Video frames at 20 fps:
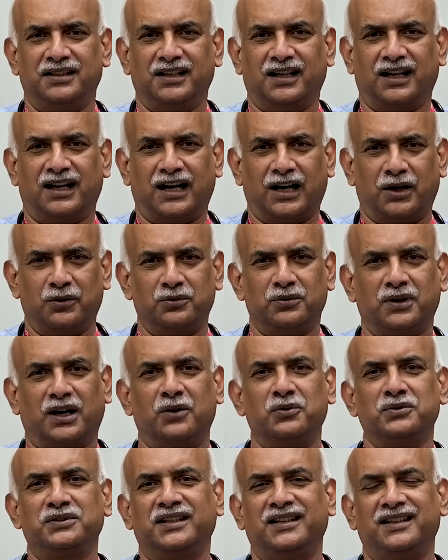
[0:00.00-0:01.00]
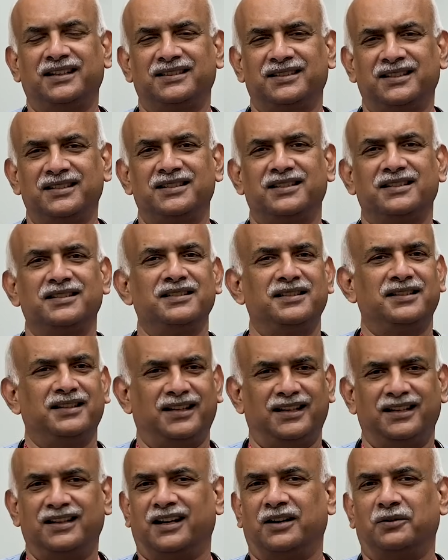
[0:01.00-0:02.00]
the outside existence
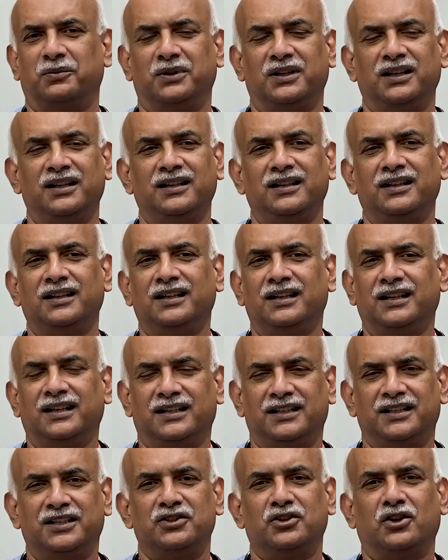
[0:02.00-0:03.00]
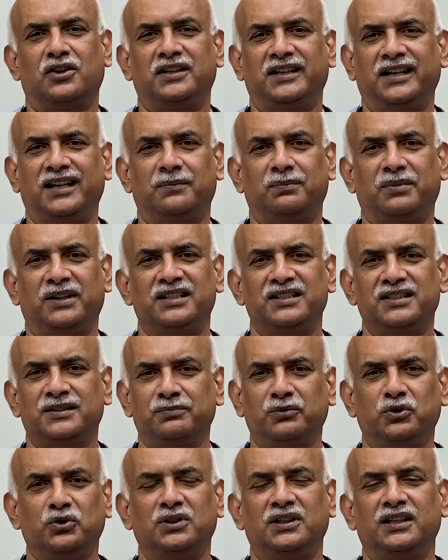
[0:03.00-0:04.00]
in our world does not take place
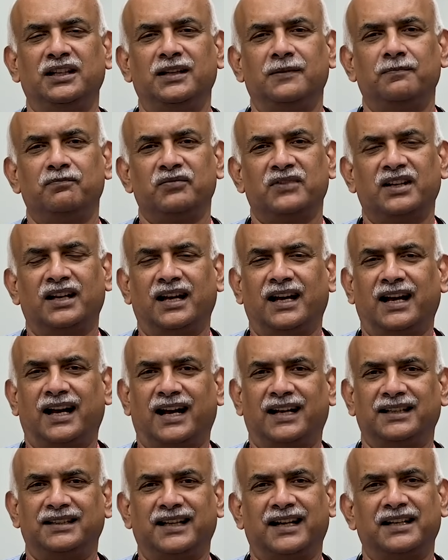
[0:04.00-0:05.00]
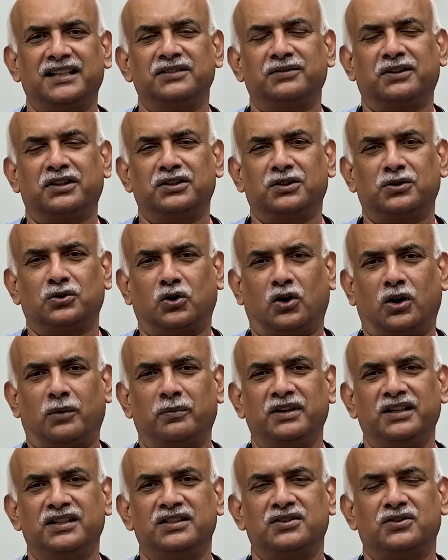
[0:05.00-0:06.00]
smoothly. And that is one of the
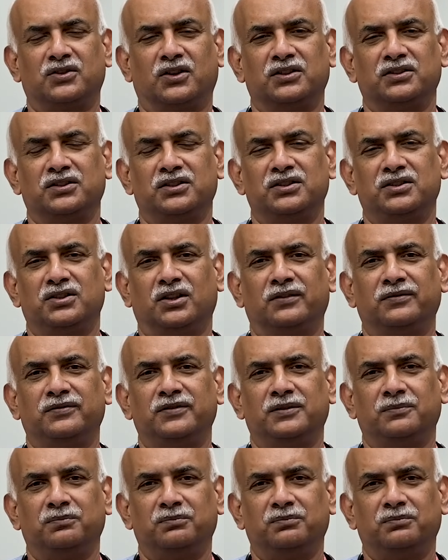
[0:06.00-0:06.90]
commonest causes of